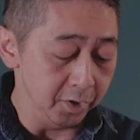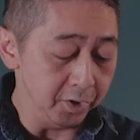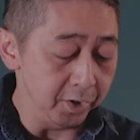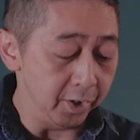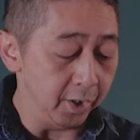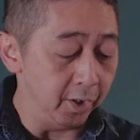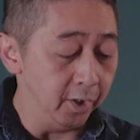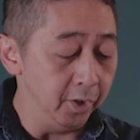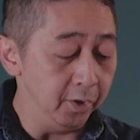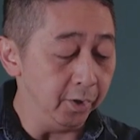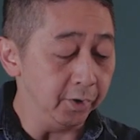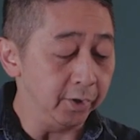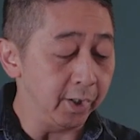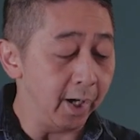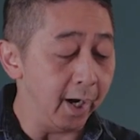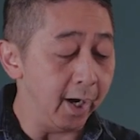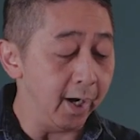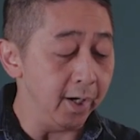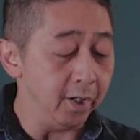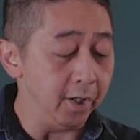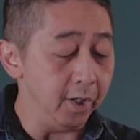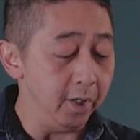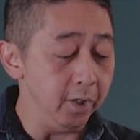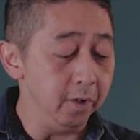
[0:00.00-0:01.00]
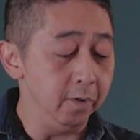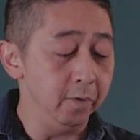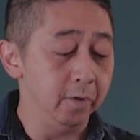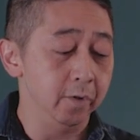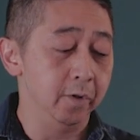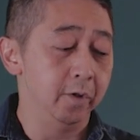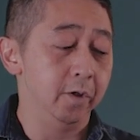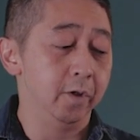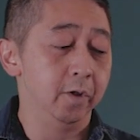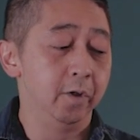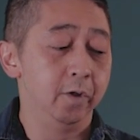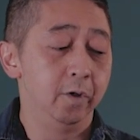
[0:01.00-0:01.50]
This is a little
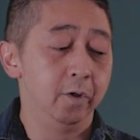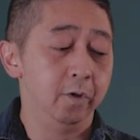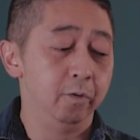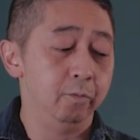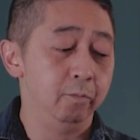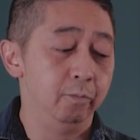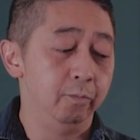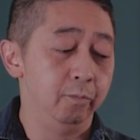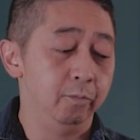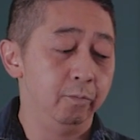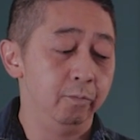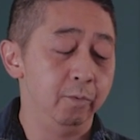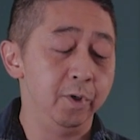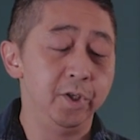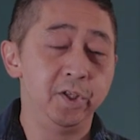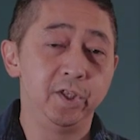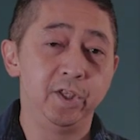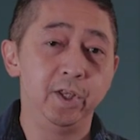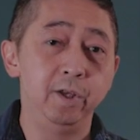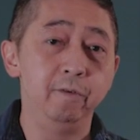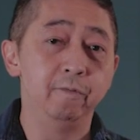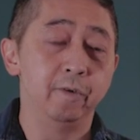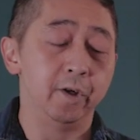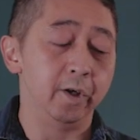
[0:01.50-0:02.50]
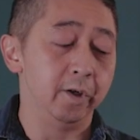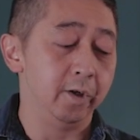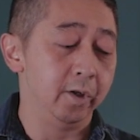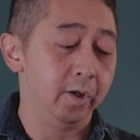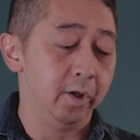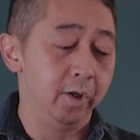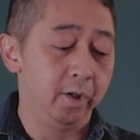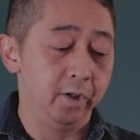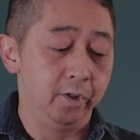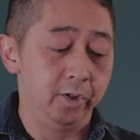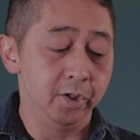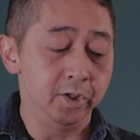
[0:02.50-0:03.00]
tiny
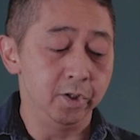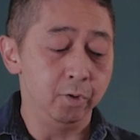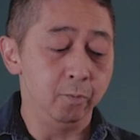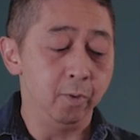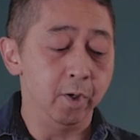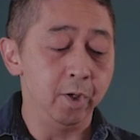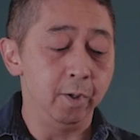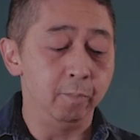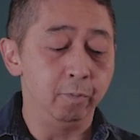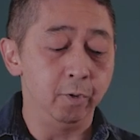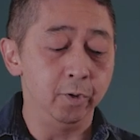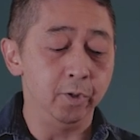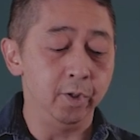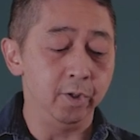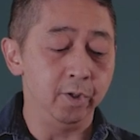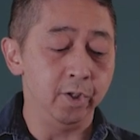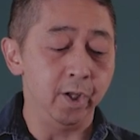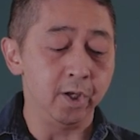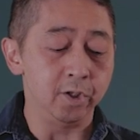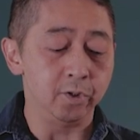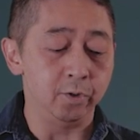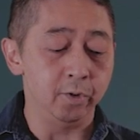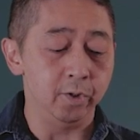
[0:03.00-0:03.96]
receiver this is why you put it